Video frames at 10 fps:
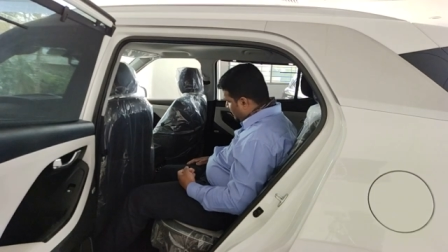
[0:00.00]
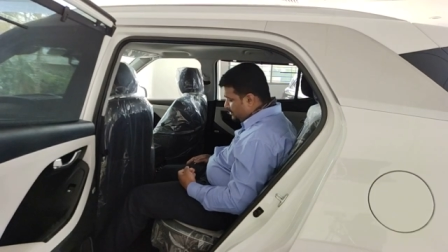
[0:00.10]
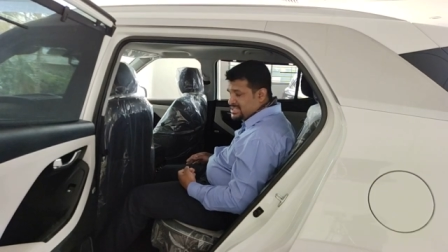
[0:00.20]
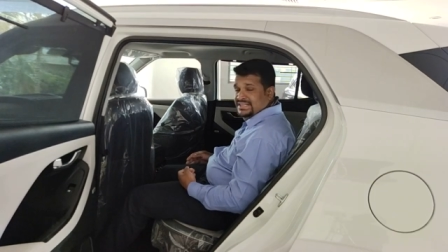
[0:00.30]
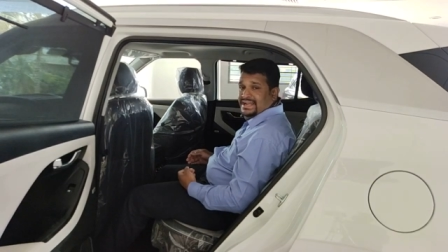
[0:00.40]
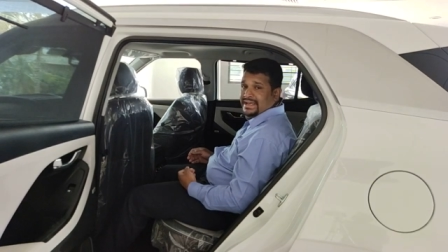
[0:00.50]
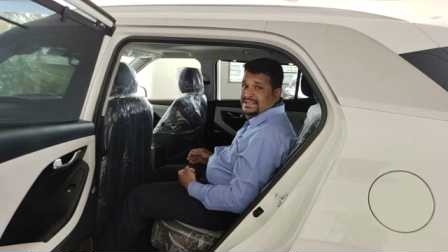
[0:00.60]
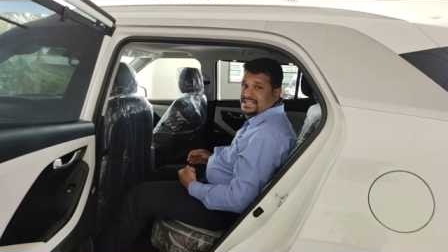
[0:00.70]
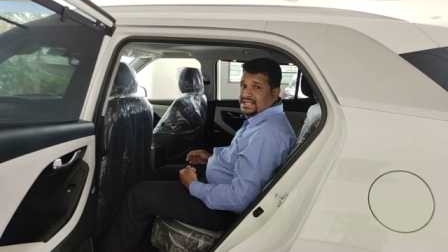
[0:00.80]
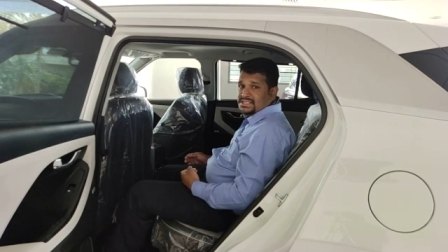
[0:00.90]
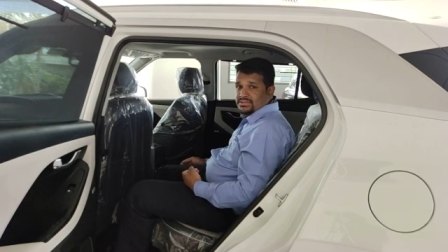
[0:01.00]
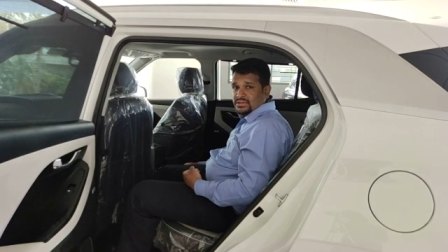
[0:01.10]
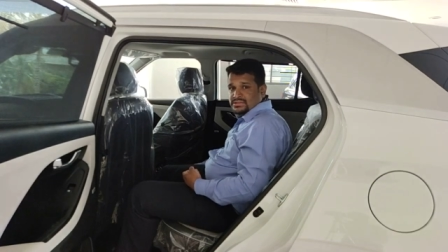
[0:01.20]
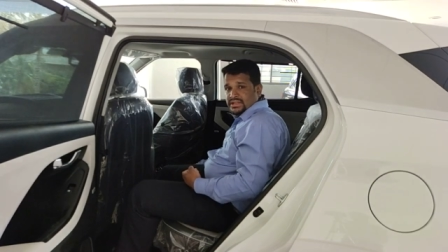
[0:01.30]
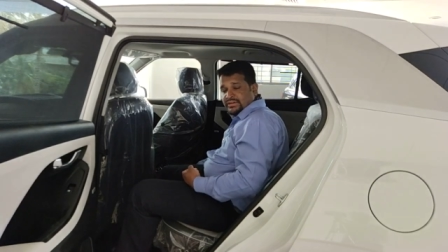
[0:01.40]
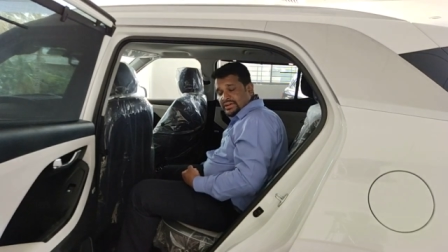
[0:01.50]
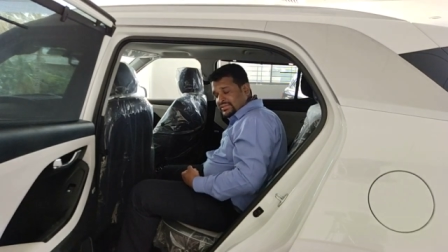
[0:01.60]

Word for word: Immediately I can charge it. Also they have